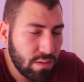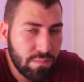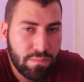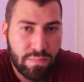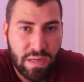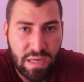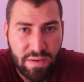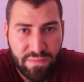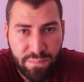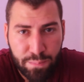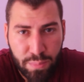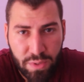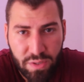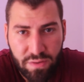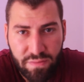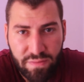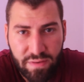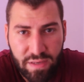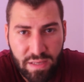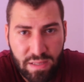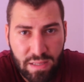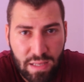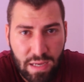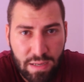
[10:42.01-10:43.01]
By
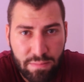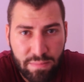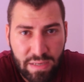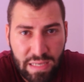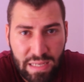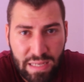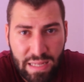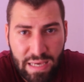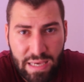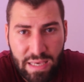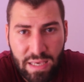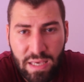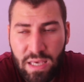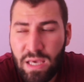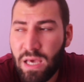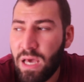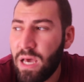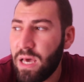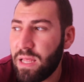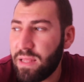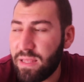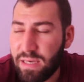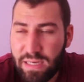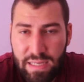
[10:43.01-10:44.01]
perfect I mean like
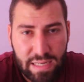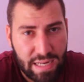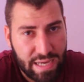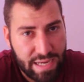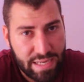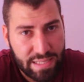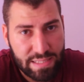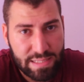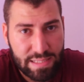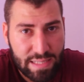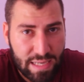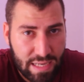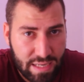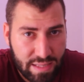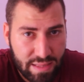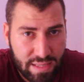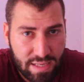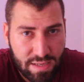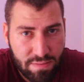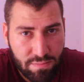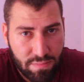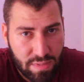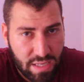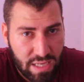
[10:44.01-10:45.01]
the clients like
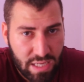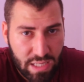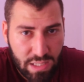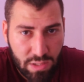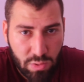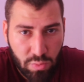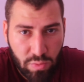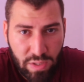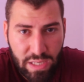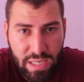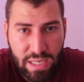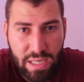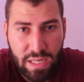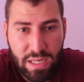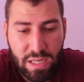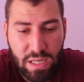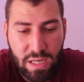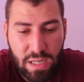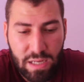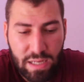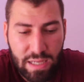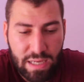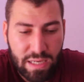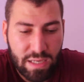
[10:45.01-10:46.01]
them, and we
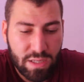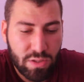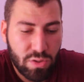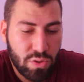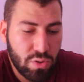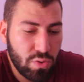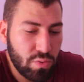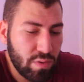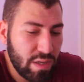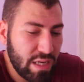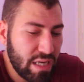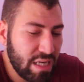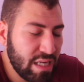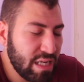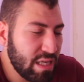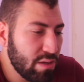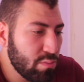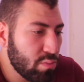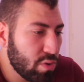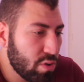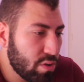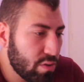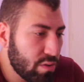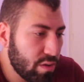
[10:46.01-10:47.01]
cannot like do any
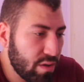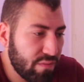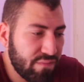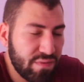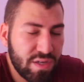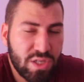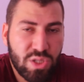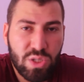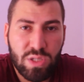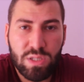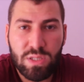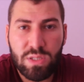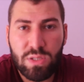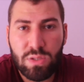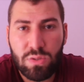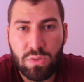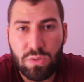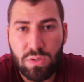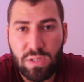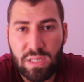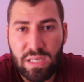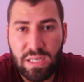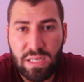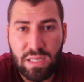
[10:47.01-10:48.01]
more revisions to
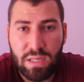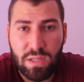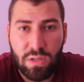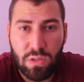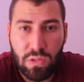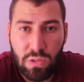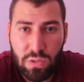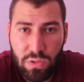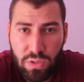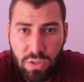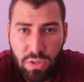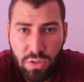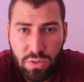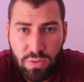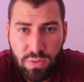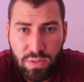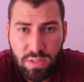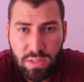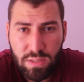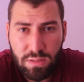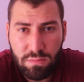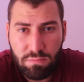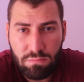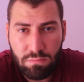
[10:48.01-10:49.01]
the
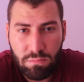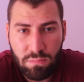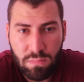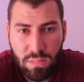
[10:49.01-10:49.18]
logos